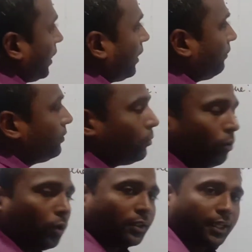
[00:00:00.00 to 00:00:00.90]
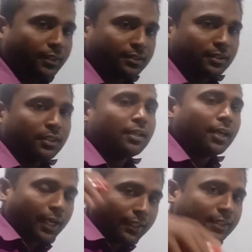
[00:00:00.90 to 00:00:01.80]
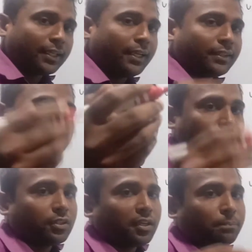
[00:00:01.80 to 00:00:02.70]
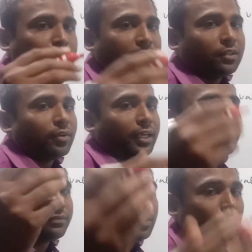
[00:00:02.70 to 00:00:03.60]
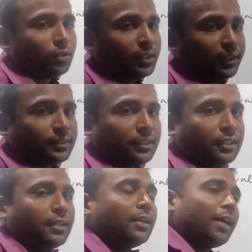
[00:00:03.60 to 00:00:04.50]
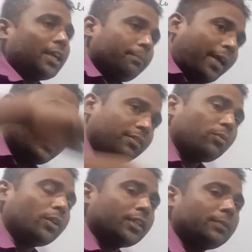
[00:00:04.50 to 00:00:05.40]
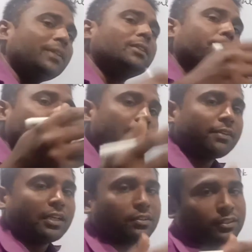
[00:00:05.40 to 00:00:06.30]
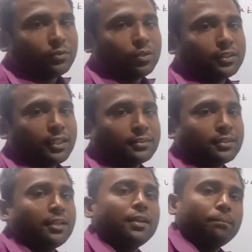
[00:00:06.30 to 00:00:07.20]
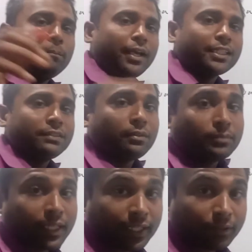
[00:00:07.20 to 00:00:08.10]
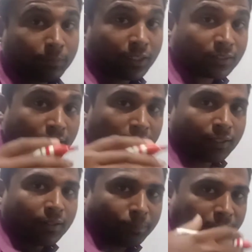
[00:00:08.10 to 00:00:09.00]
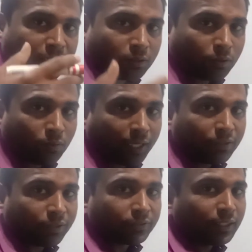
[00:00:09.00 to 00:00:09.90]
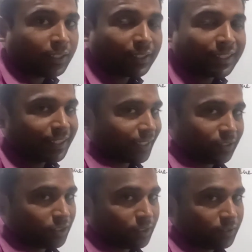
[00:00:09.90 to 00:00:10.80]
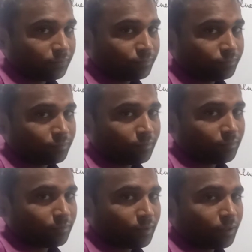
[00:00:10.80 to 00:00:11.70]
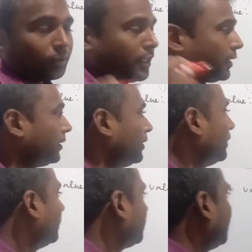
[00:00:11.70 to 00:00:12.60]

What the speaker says: of voltage and current, that is called peak value of the voltage. And maximum voltage means peak value of the voltage. Maximum current means peak value of the current. Okay. So